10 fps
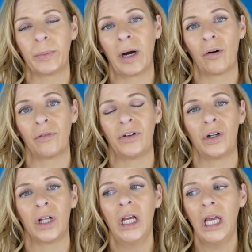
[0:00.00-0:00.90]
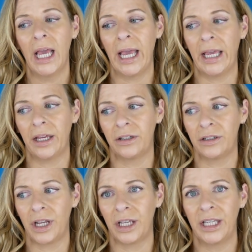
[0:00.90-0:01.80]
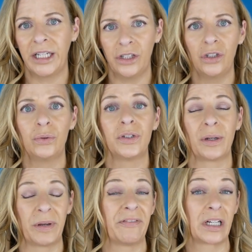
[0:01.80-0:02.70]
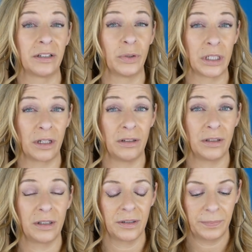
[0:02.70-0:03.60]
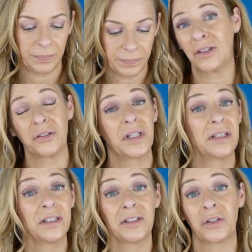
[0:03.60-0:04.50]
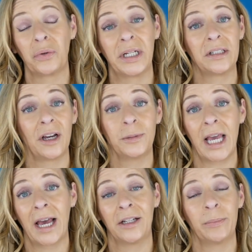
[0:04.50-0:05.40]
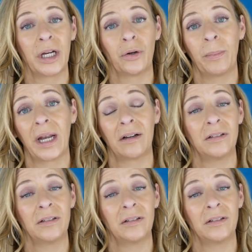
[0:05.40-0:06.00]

powerful in getting you some effective results. I also think this is a great time to add in micromedical